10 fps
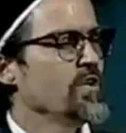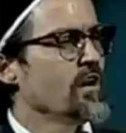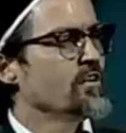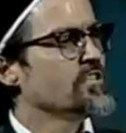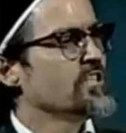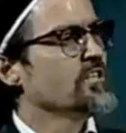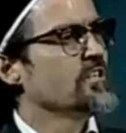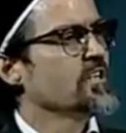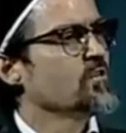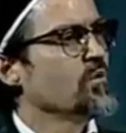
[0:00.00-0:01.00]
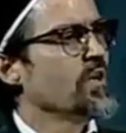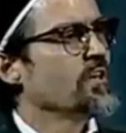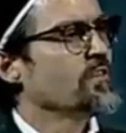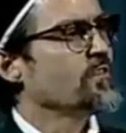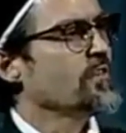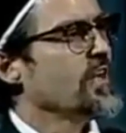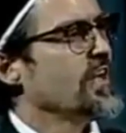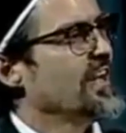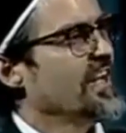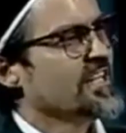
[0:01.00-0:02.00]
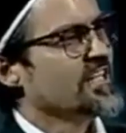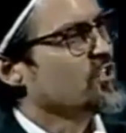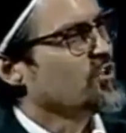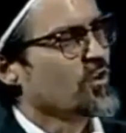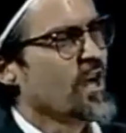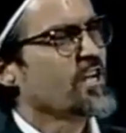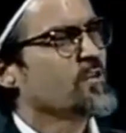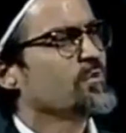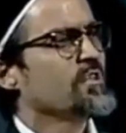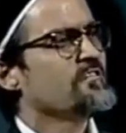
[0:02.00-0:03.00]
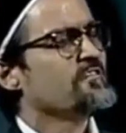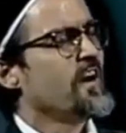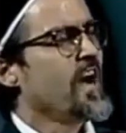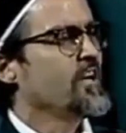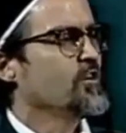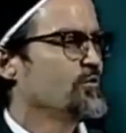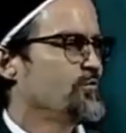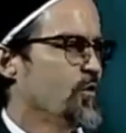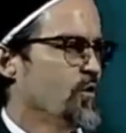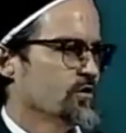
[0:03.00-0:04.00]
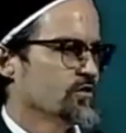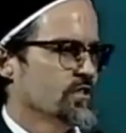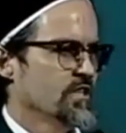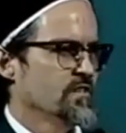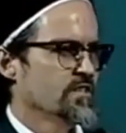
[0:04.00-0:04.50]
We are dealing with a, an incredibly vile force